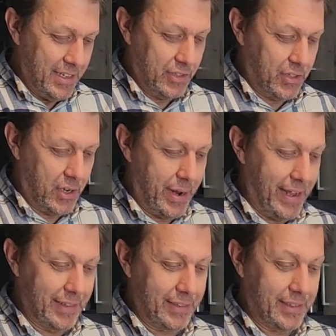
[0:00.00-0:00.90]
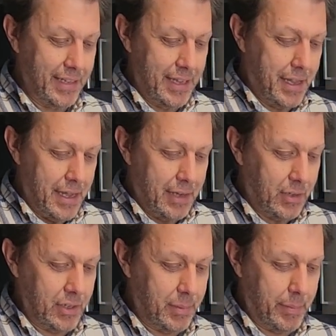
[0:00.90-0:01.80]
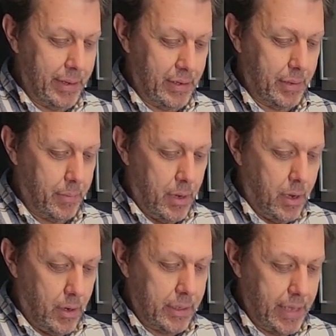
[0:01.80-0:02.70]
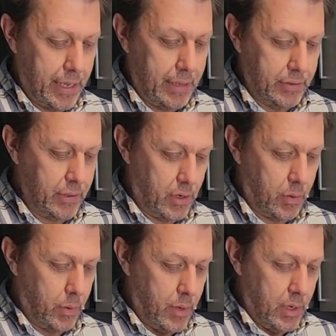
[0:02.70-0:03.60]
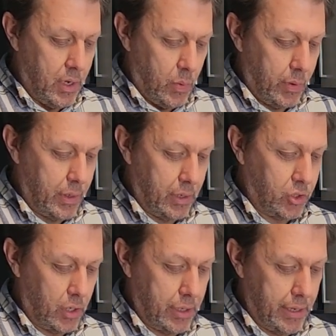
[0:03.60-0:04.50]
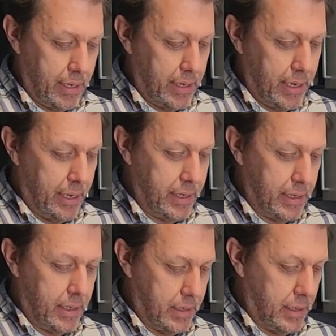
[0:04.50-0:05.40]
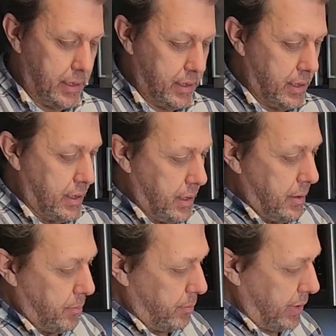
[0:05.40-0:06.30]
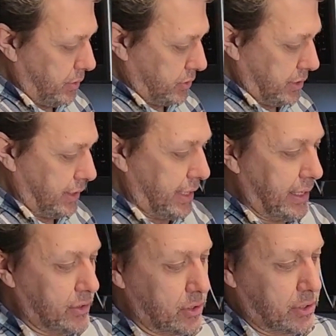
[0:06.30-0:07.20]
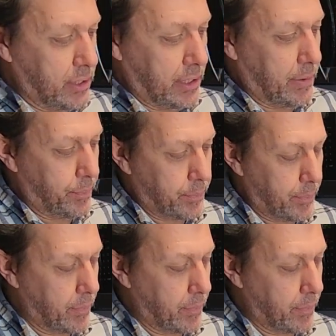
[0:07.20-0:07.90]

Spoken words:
So hence, couldn't make them. Okay, so we've got our chocolate in here, melting, and as you see,